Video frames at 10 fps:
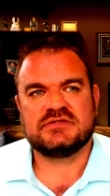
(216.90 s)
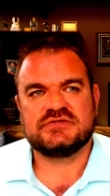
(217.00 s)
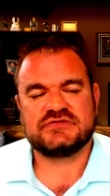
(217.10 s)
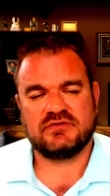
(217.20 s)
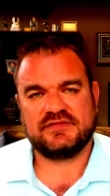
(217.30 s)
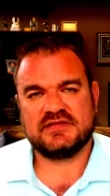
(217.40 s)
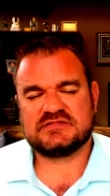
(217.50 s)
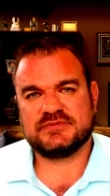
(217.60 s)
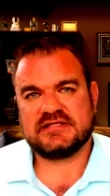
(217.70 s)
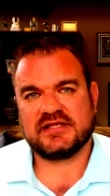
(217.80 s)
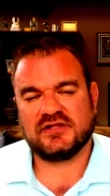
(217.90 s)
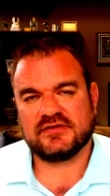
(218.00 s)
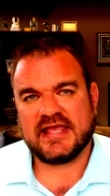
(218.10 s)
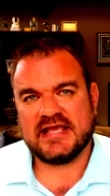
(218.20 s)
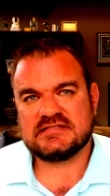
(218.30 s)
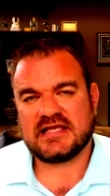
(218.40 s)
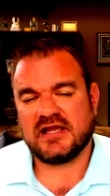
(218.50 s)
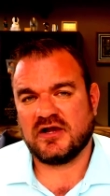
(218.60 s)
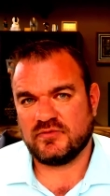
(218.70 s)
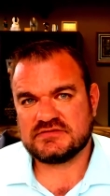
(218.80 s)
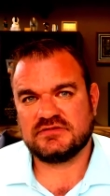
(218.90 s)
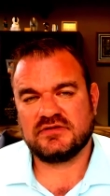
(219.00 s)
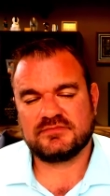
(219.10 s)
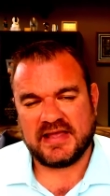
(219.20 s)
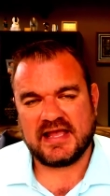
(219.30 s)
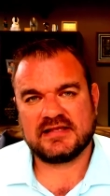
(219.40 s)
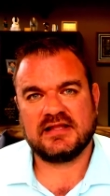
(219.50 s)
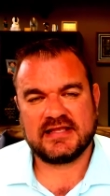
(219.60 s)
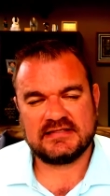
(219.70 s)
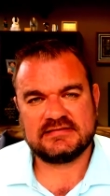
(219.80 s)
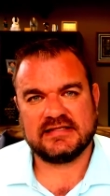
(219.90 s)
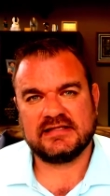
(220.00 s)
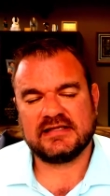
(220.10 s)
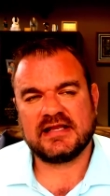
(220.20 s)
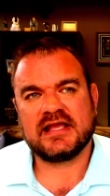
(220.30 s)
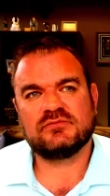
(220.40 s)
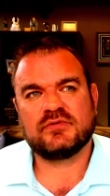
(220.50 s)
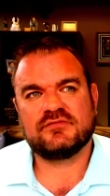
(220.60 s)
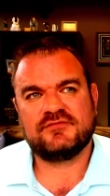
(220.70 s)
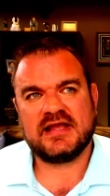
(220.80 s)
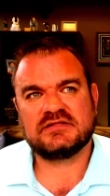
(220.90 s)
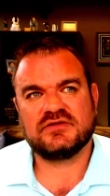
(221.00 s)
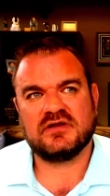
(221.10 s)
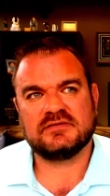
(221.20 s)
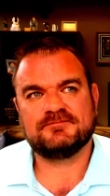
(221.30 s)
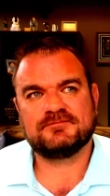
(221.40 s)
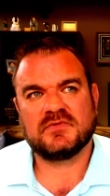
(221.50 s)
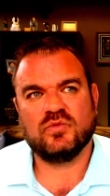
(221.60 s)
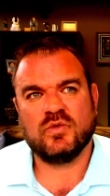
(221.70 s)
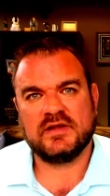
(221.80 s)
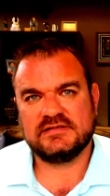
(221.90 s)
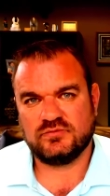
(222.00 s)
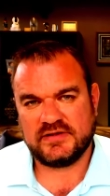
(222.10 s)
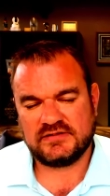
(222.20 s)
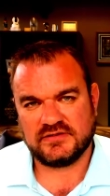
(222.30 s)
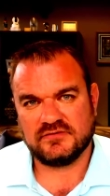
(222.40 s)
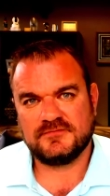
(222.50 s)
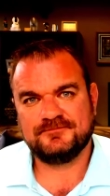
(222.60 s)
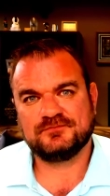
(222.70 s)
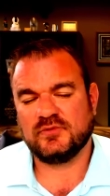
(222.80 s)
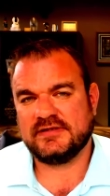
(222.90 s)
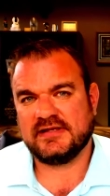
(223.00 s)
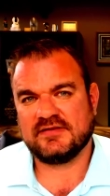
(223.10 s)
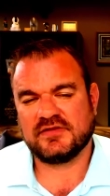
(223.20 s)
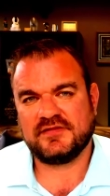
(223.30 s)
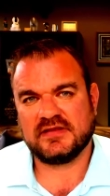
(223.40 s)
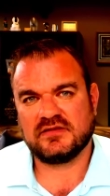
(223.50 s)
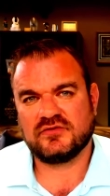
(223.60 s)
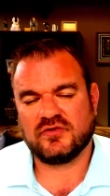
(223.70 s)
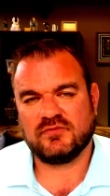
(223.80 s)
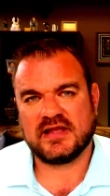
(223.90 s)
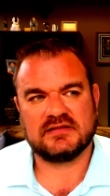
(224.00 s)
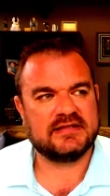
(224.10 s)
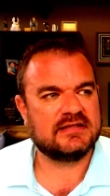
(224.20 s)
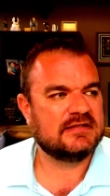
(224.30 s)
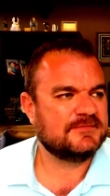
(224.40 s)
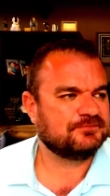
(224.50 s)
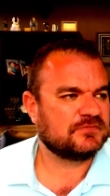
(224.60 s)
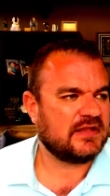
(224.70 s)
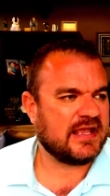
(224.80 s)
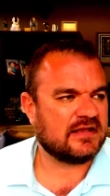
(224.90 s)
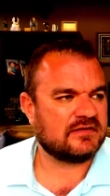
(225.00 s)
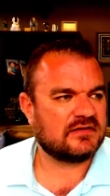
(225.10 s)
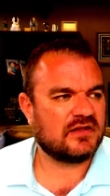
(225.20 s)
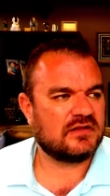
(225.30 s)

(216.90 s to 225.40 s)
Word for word: So in this particular case, I always look back like I did, and I reflect on, what did we do? We did everything correctly. And